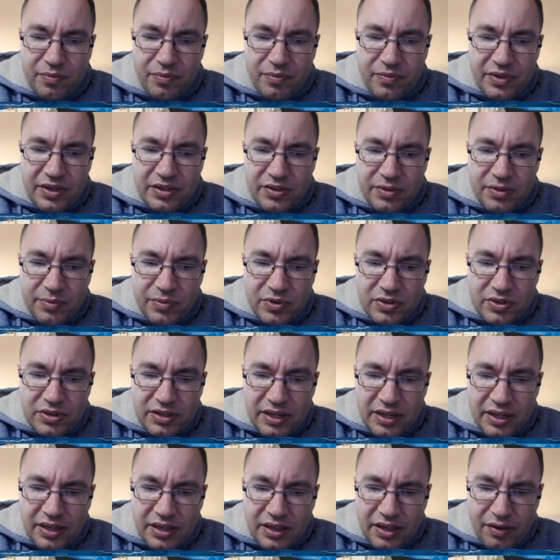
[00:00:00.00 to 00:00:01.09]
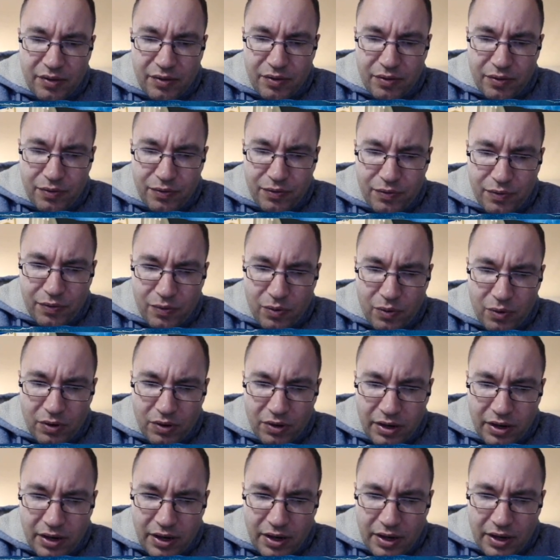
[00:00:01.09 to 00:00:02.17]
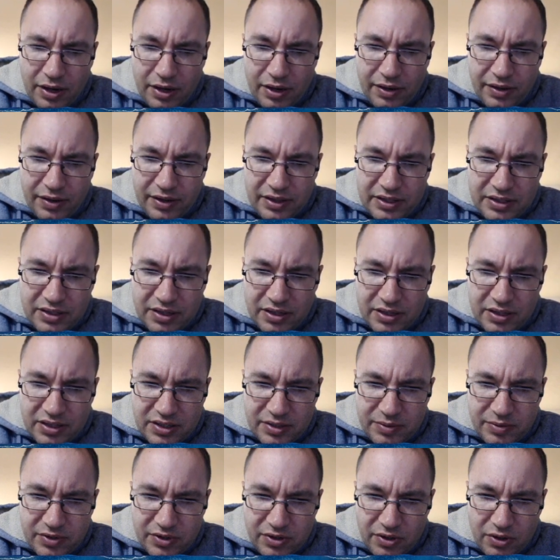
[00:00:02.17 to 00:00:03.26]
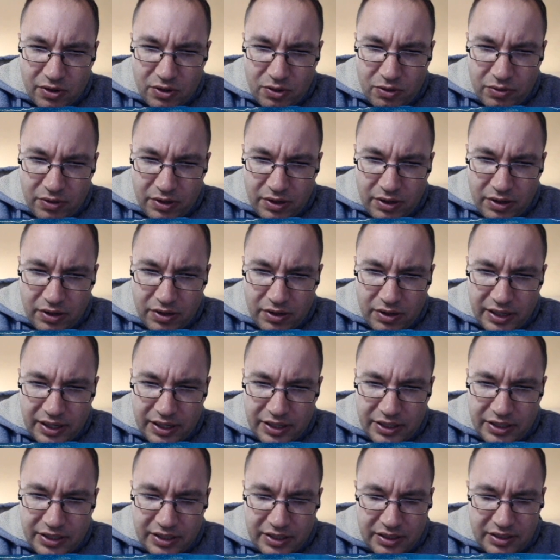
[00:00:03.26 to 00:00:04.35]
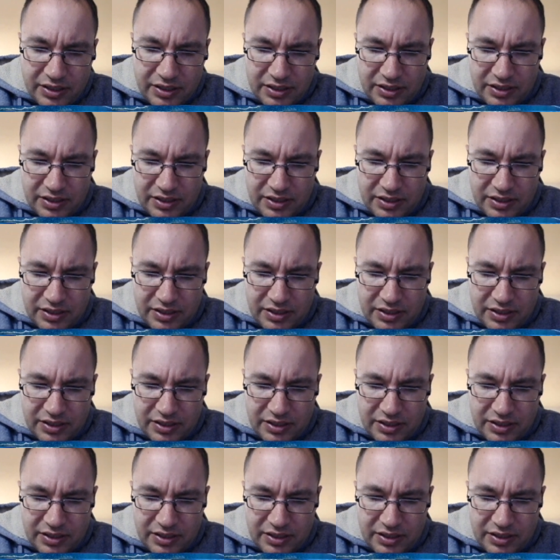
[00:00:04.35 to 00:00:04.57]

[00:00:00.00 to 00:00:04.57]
these are most likely for this customer's own collection.